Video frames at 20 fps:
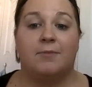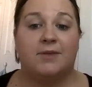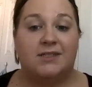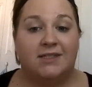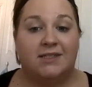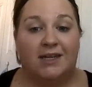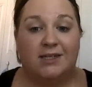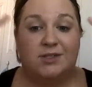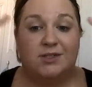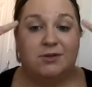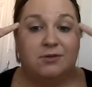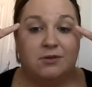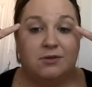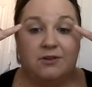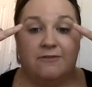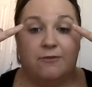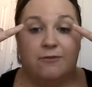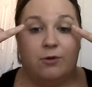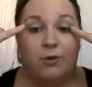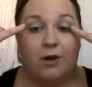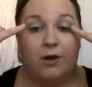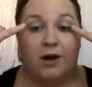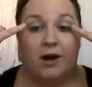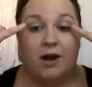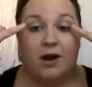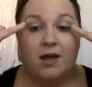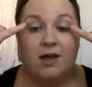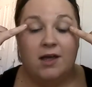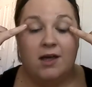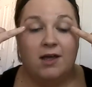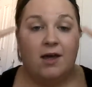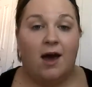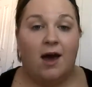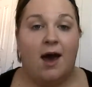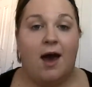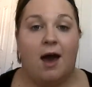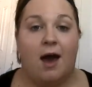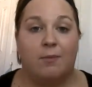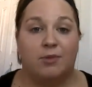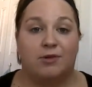Stay tuned for
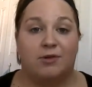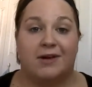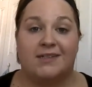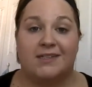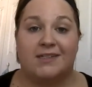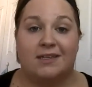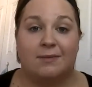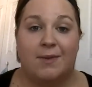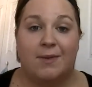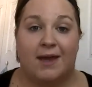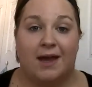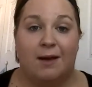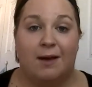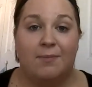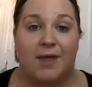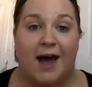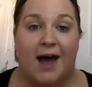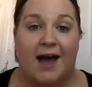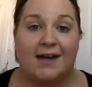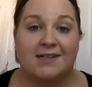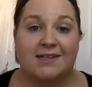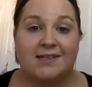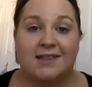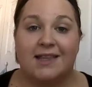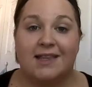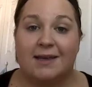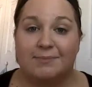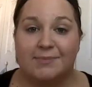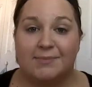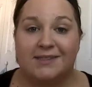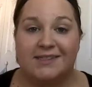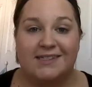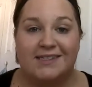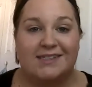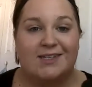the rest of the makeup, the eyes and lips.